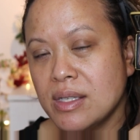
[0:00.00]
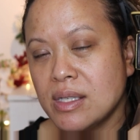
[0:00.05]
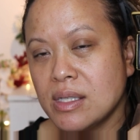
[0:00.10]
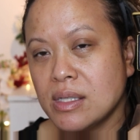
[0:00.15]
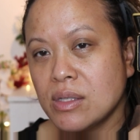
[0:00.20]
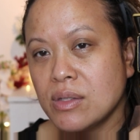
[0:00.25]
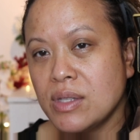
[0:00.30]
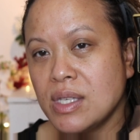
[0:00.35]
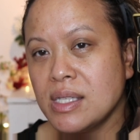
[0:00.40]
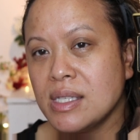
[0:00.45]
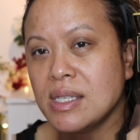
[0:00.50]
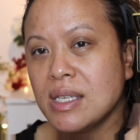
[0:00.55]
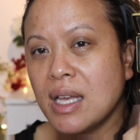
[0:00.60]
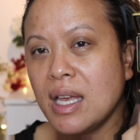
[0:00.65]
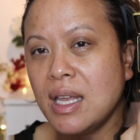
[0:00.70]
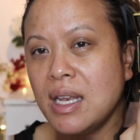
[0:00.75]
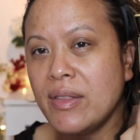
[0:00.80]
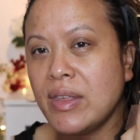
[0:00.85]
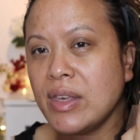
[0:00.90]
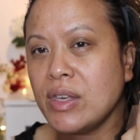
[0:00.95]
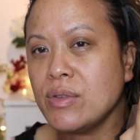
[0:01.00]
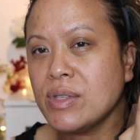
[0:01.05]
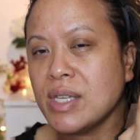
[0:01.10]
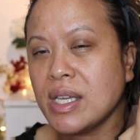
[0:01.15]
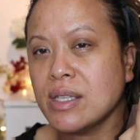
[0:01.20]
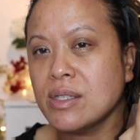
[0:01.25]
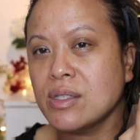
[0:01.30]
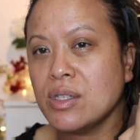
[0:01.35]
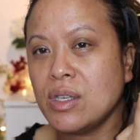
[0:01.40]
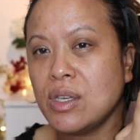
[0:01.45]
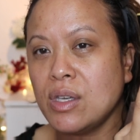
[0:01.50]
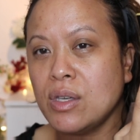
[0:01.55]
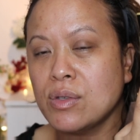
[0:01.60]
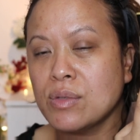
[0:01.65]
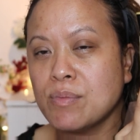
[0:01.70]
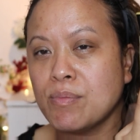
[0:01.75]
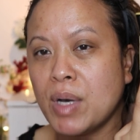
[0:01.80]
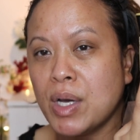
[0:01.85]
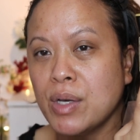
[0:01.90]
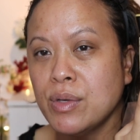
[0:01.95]
So this is the colour that you tend to use use
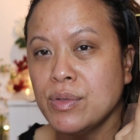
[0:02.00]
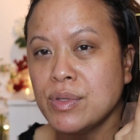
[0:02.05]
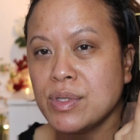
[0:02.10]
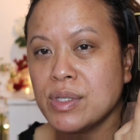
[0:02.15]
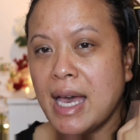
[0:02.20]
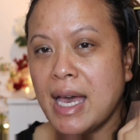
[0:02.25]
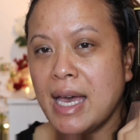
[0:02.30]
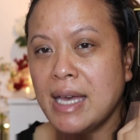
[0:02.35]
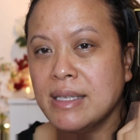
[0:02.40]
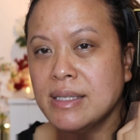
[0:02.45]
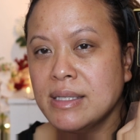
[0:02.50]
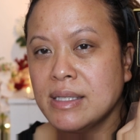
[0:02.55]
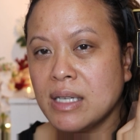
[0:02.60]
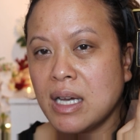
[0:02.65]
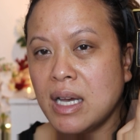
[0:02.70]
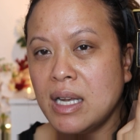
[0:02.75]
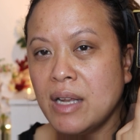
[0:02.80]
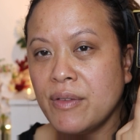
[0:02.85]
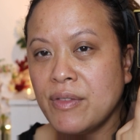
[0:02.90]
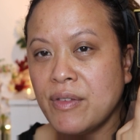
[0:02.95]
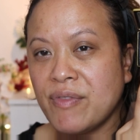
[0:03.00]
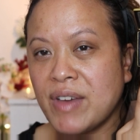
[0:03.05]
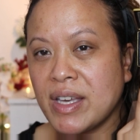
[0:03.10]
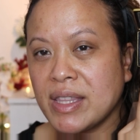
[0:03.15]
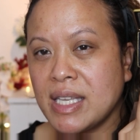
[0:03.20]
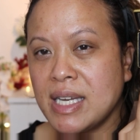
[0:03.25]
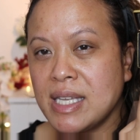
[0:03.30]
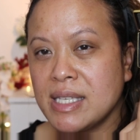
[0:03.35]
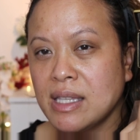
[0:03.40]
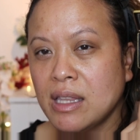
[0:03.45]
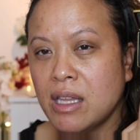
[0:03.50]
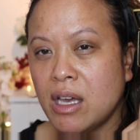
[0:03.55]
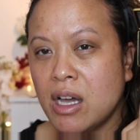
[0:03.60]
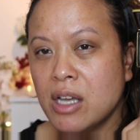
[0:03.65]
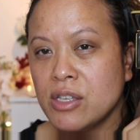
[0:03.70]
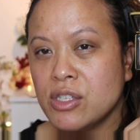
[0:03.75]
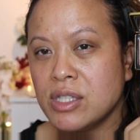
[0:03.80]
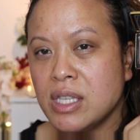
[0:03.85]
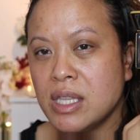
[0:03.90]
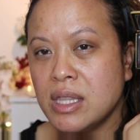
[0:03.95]
most and I love the fact that it's
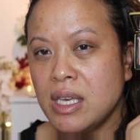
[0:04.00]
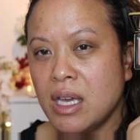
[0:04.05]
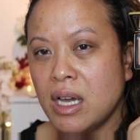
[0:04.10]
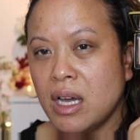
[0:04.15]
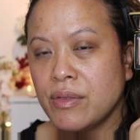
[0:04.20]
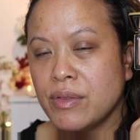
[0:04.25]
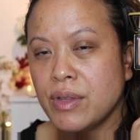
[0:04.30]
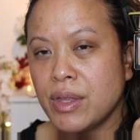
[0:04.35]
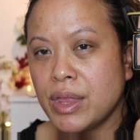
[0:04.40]
larger than the other